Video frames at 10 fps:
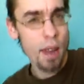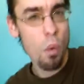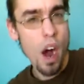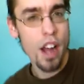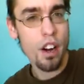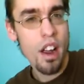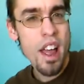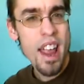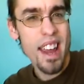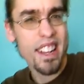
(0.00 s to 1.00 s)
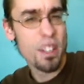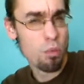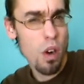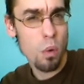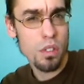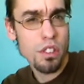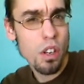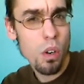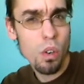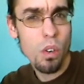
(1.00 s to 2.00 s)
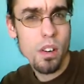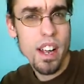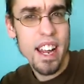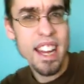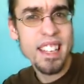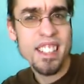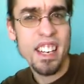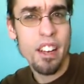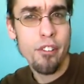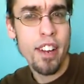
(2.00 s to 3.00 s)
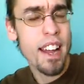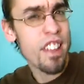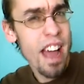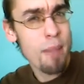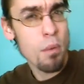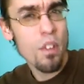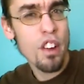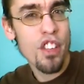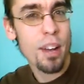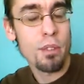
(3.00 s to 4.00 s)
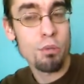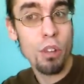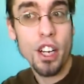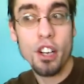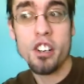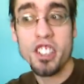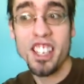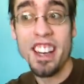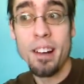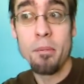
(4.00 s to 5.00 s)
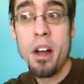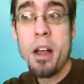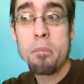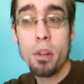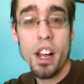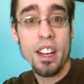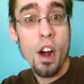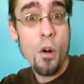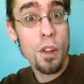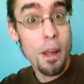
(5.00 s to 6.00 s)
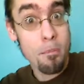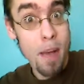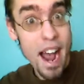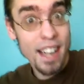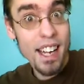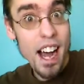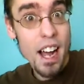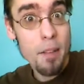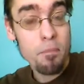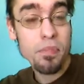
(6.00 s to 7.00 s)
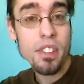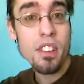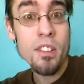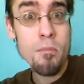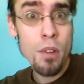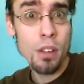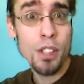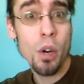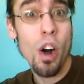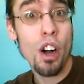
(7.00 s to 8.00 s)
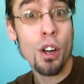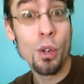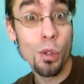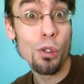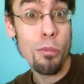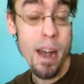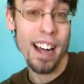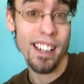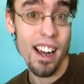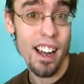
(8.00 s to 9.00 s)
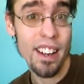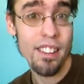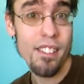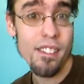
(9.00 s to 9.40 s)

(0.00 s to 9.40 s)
Haywire, and his role was so insignificant in that movie that it was really good to see him play not only a bad guy, but also a cool bad guy.